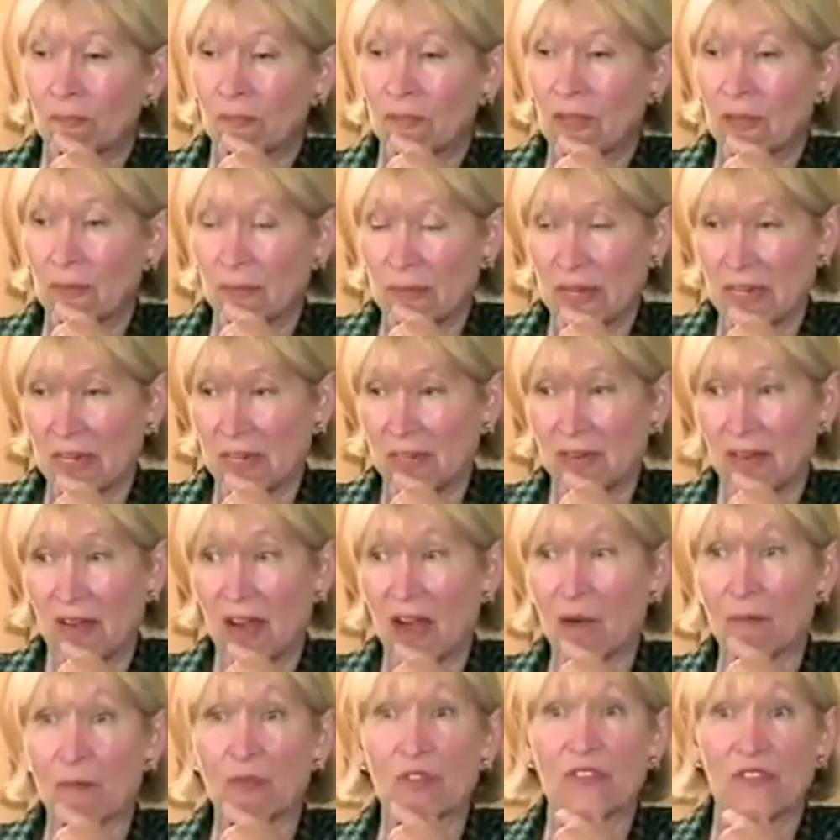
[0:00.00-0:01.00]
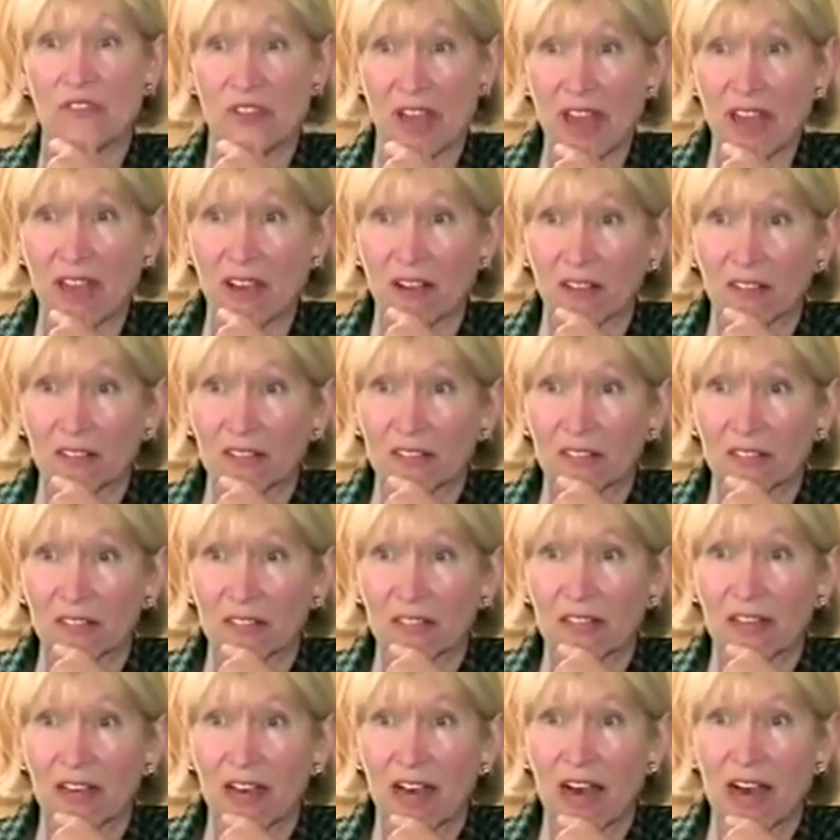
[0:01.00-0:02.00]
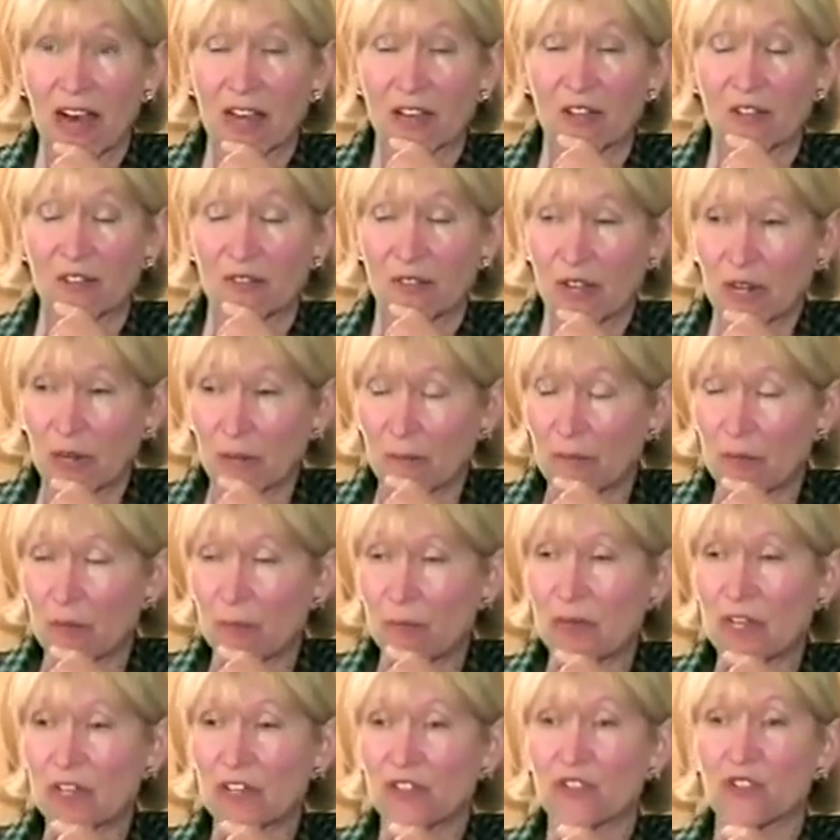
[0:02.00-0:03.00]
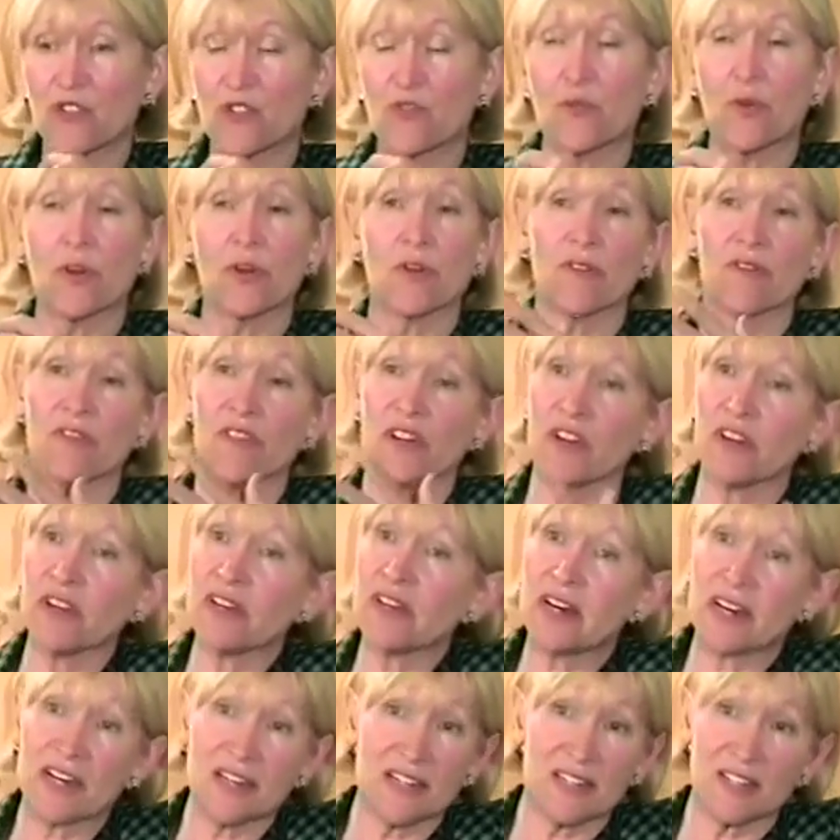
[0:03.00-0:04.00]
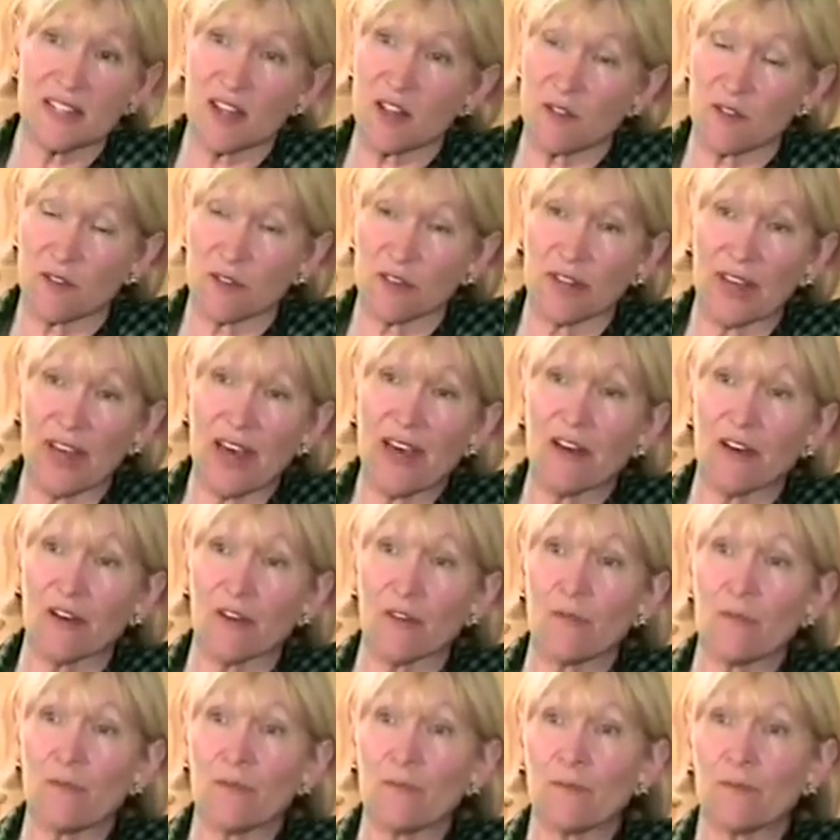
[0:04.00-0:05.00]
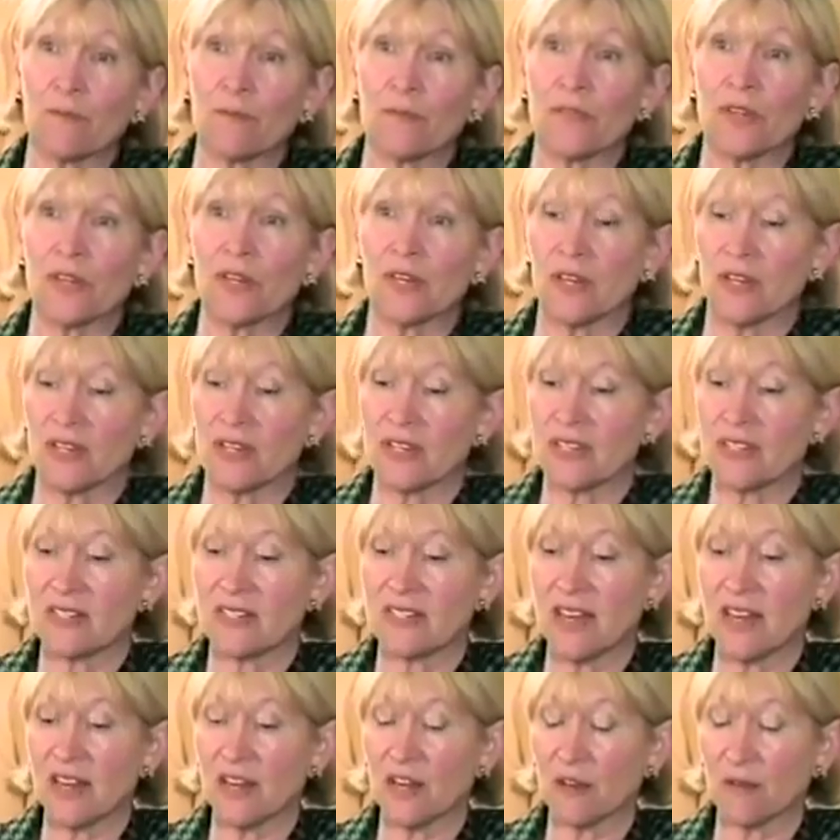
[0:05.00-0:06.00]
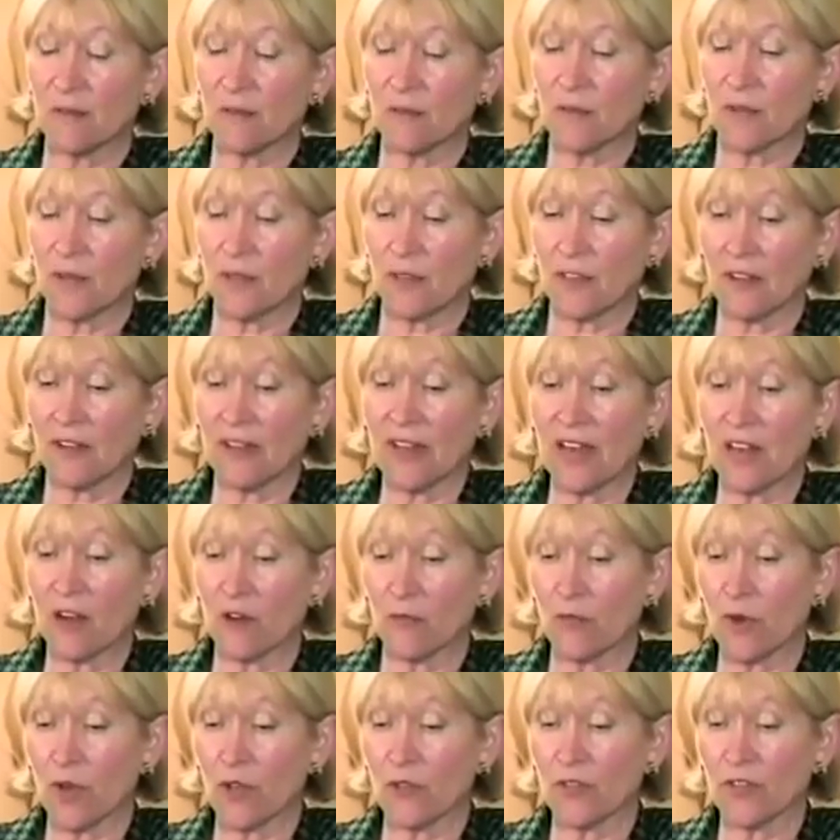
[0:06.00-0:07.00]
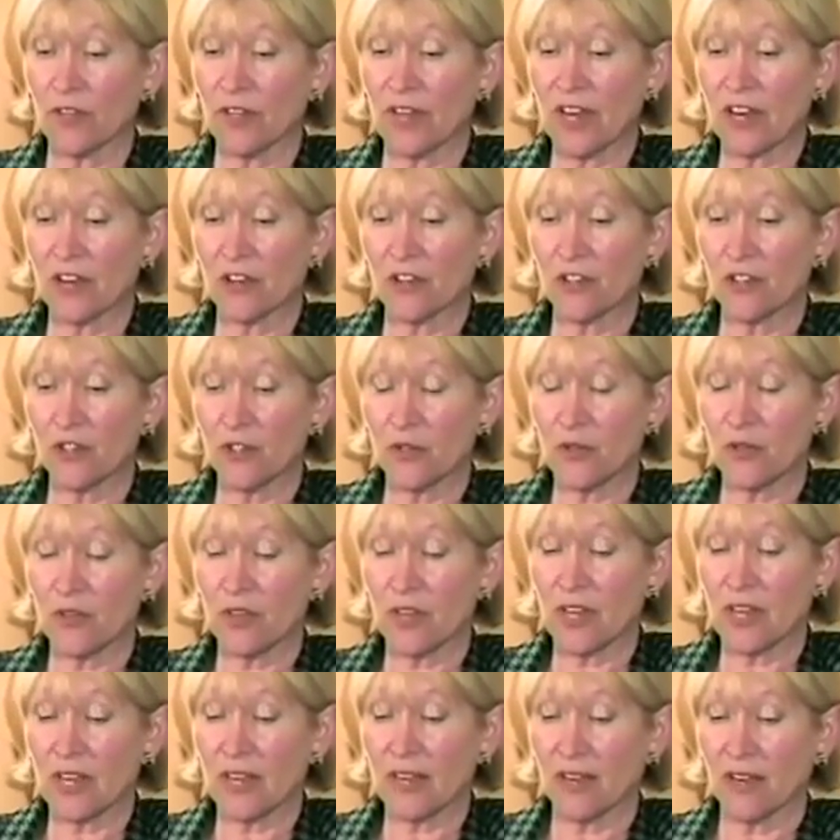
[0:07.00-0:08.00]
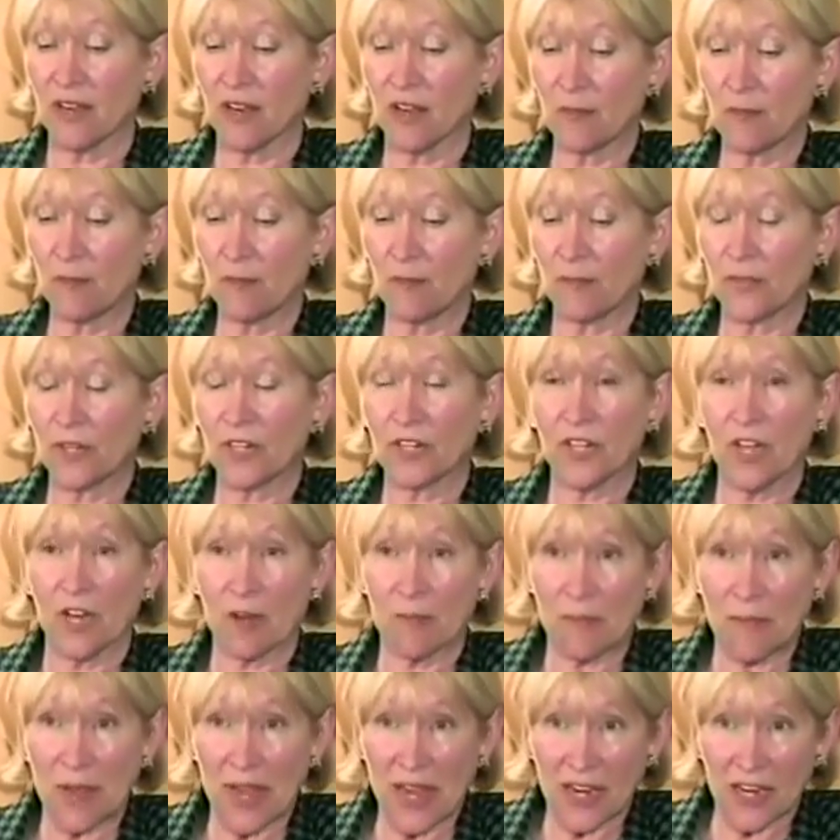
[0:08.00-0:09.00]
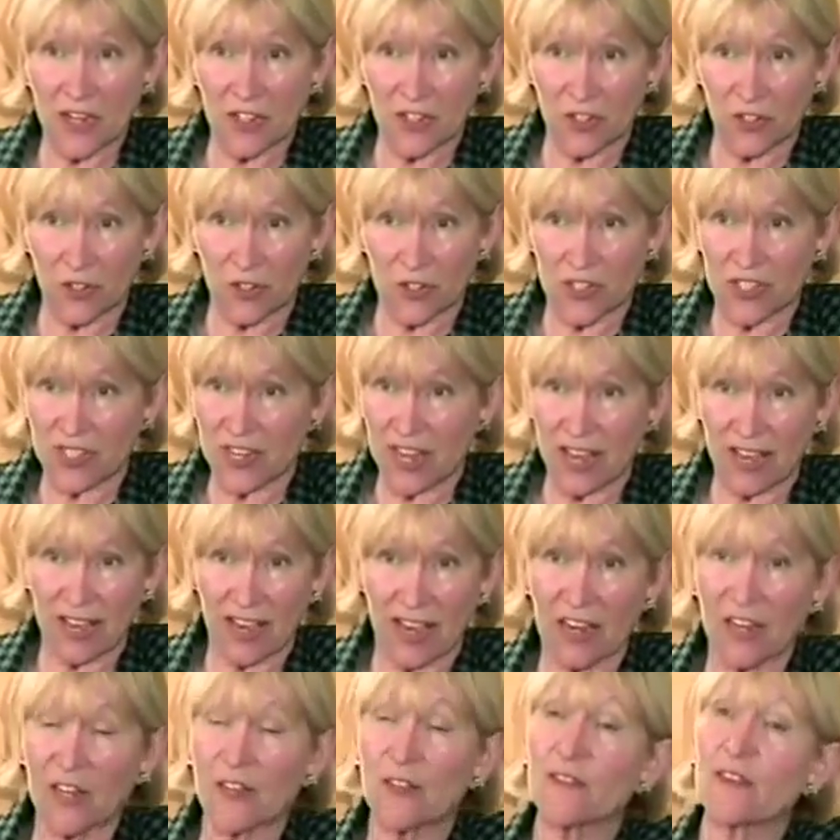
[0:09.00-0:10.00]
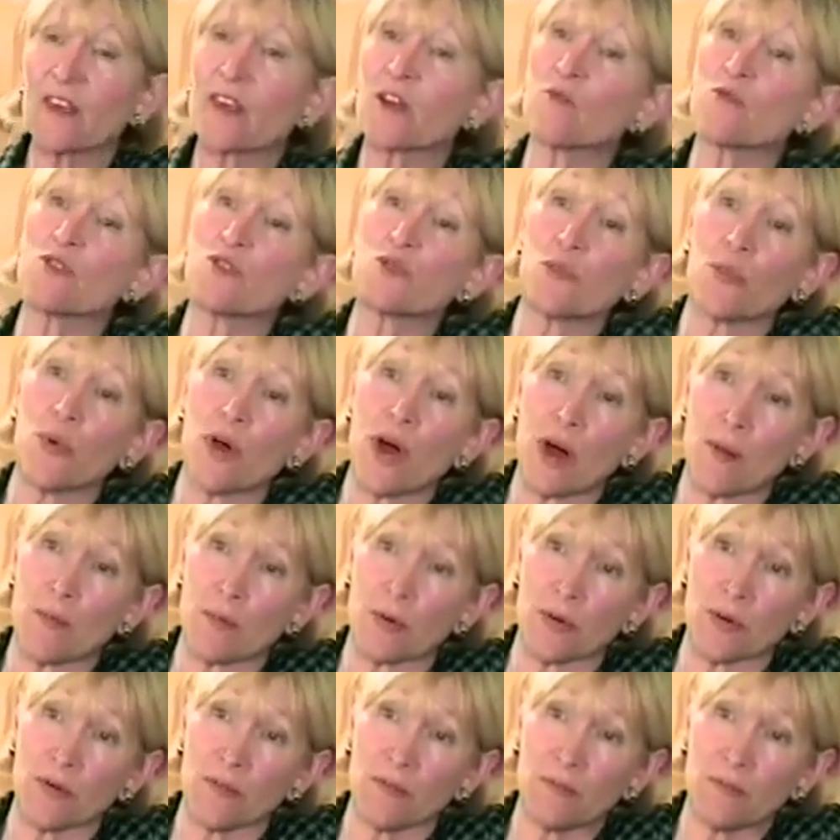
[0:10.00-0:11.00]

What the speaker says: mean, I prevailed. I developed the pictures, wrote a very nice Southern letter, wrote the letter to the club manager saying I didn't think it was proper.